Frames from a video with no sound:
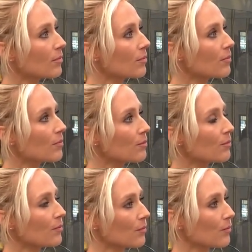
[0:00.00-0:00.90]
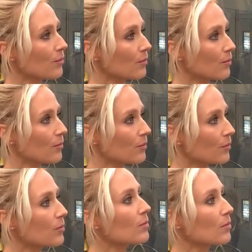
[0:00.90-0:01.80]

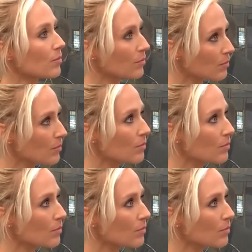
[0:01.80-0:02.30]
The person shown says nothing.